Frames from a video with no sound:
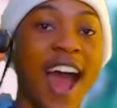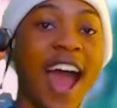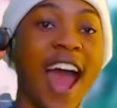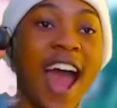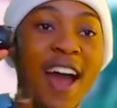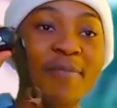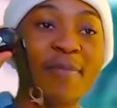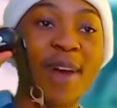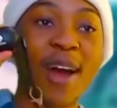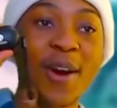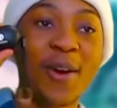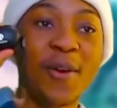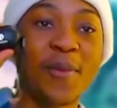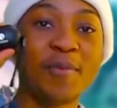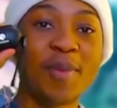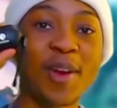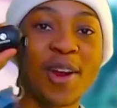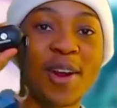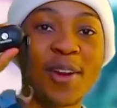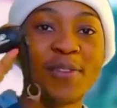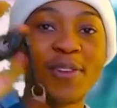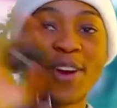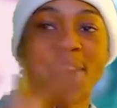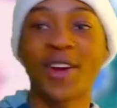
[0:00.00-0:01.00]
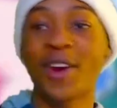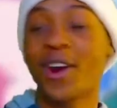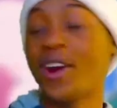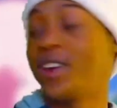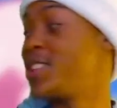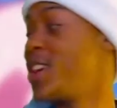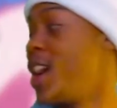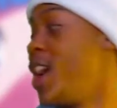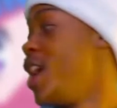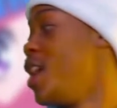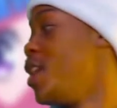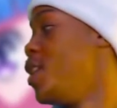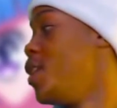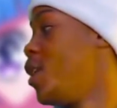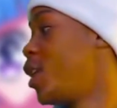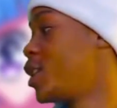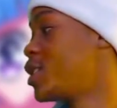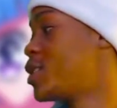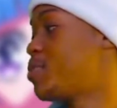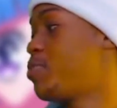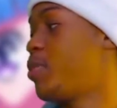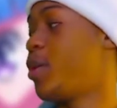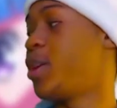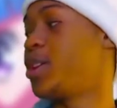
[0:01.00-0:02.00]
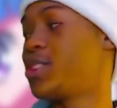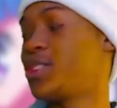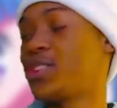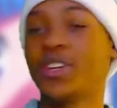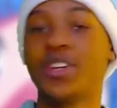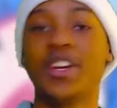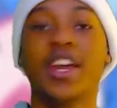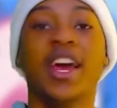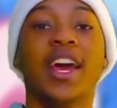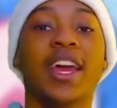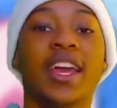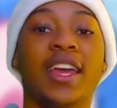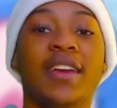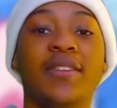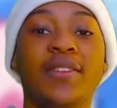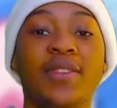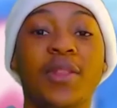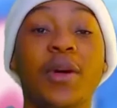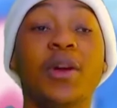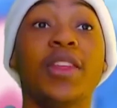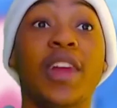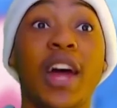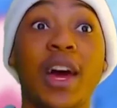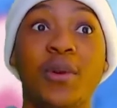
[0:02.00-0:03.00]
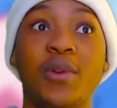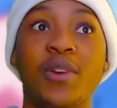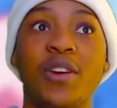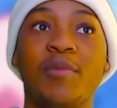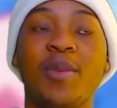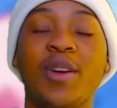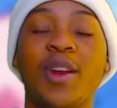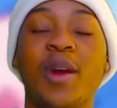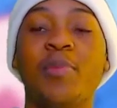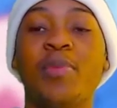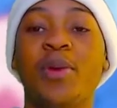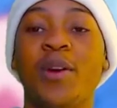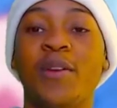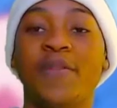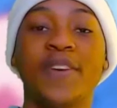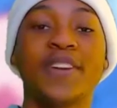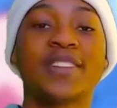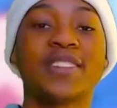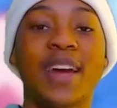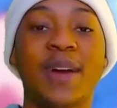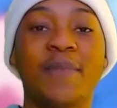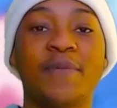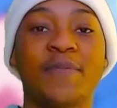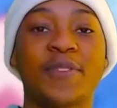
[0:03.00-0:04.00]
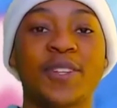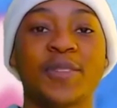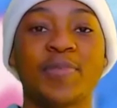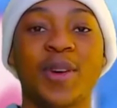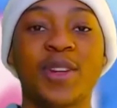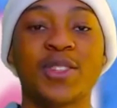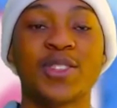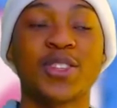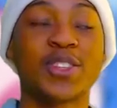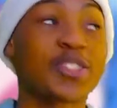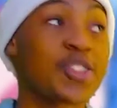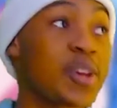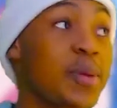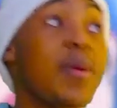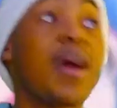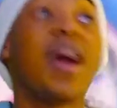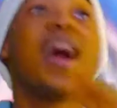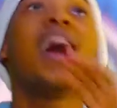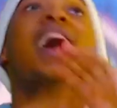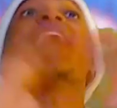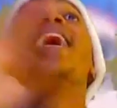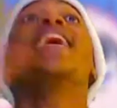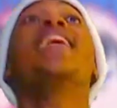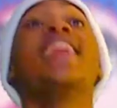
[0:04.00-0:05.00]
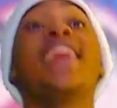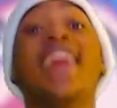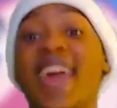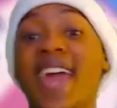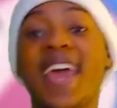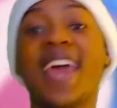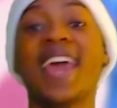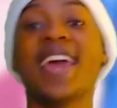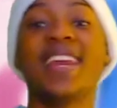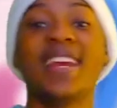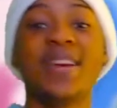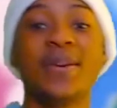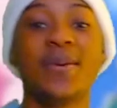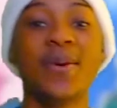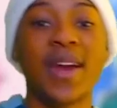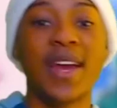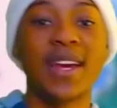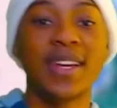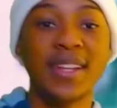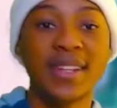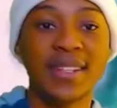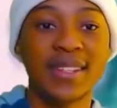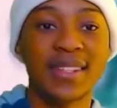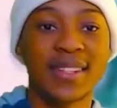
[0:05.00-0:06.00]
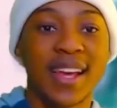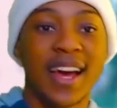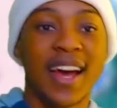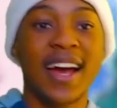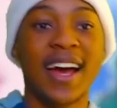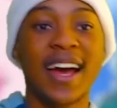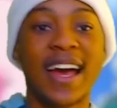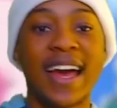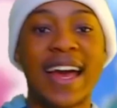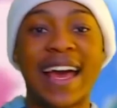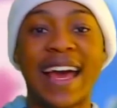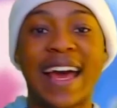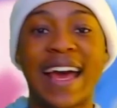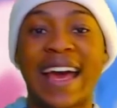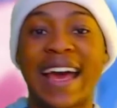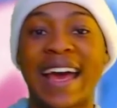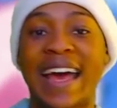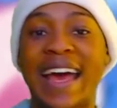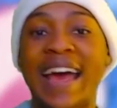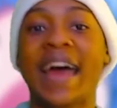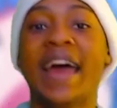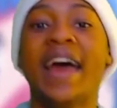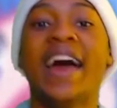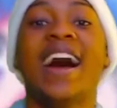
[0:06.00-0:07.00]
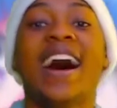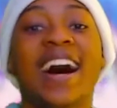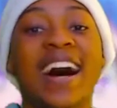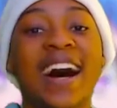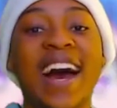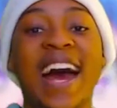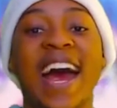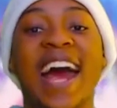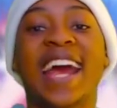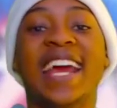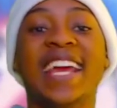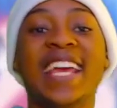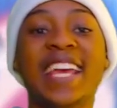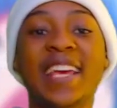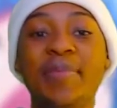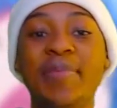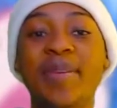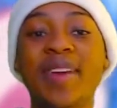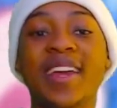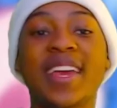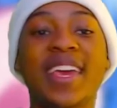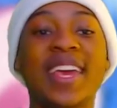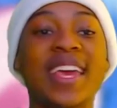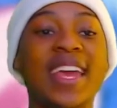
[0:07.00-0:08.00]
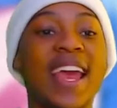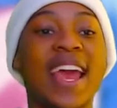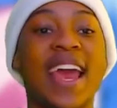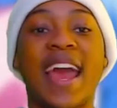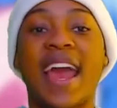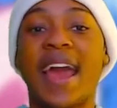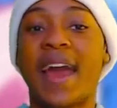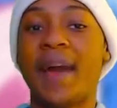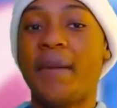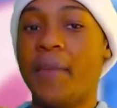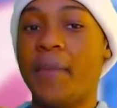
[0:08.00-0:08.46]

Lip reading: I have my own pair of Raycons, not sponsored, even though that would have been a perfect time for a sponsorship. Anyways, Hibiki